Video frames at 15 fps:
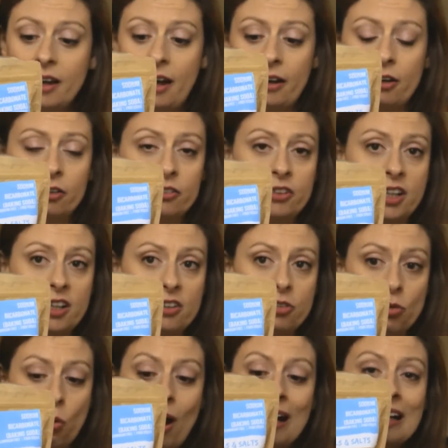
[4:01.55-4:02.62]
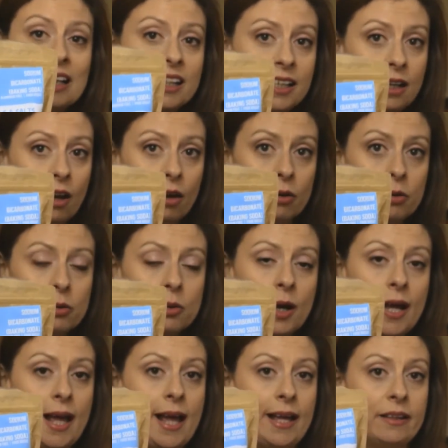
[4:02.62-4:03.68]
I got this 1 kilo
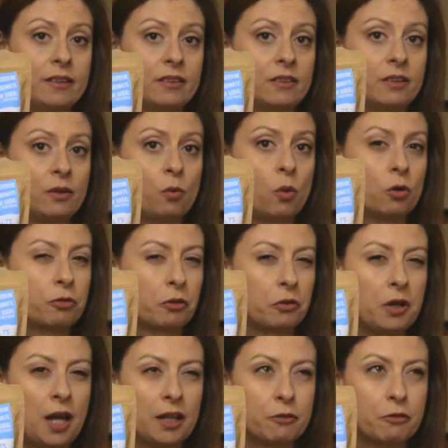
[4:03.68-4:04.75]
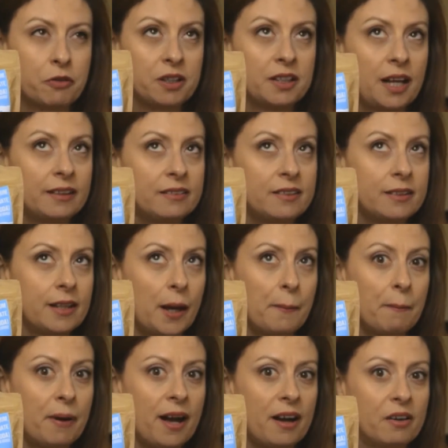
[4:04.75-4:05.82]
and it was for like
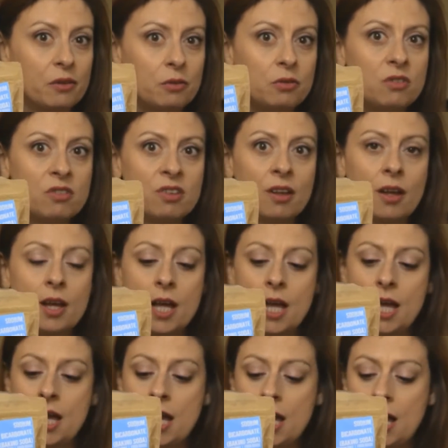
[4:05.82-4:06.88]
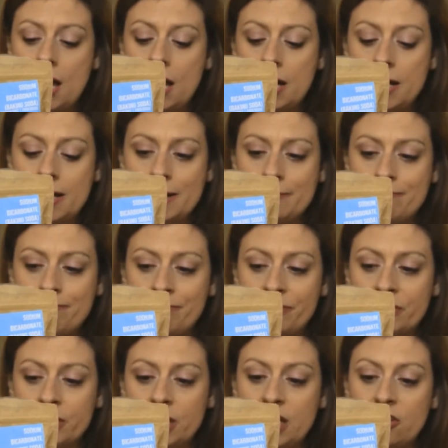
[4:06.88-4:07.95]
£3.99,
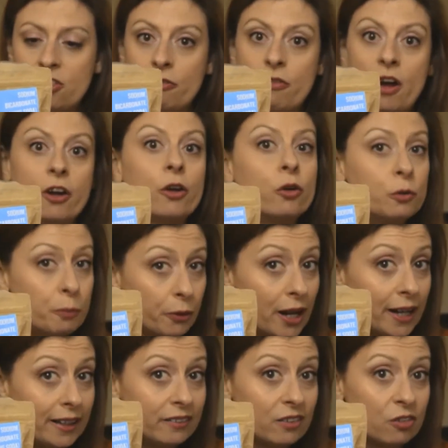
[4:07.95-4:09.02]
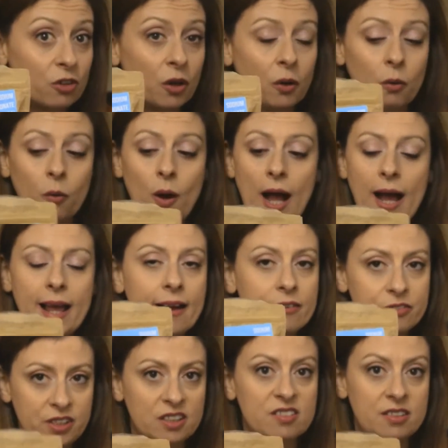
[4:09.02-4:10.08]
and it's a very good brand, so I
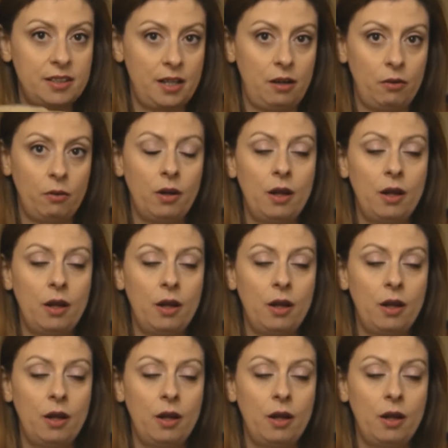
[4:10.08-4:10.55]
have this now.